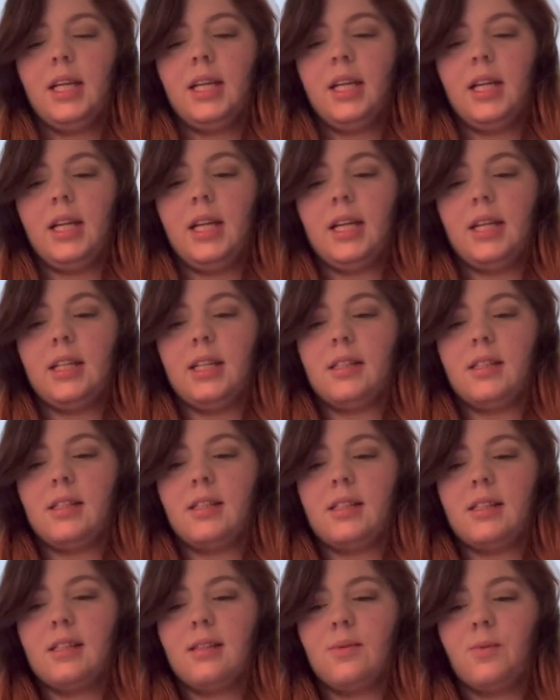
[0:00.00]
It
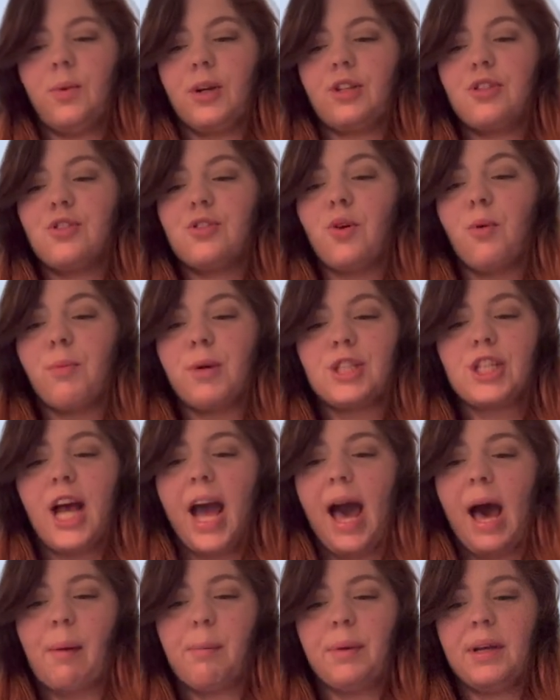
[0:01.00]
is where so much
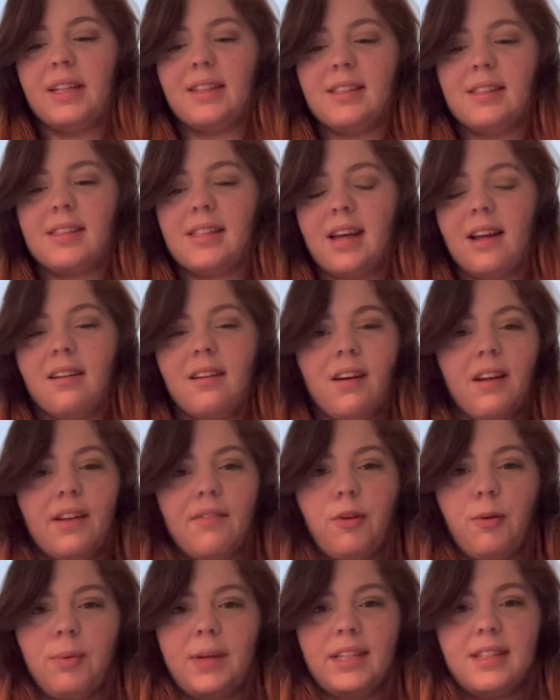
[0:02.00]
happens that not
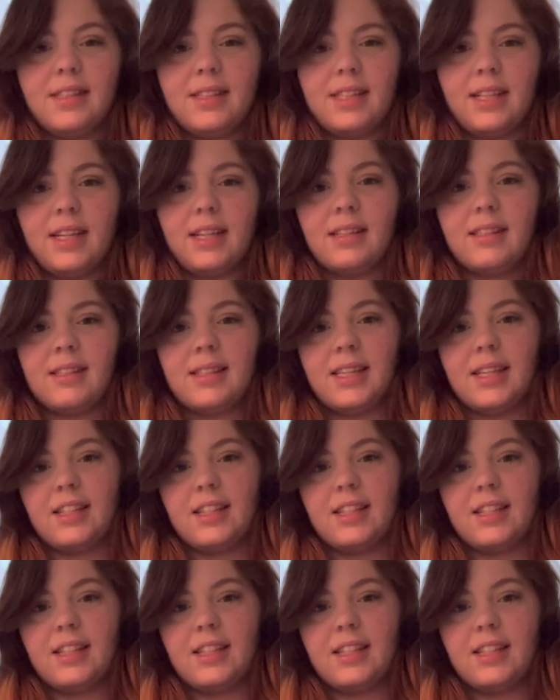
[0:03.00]
everybody sees.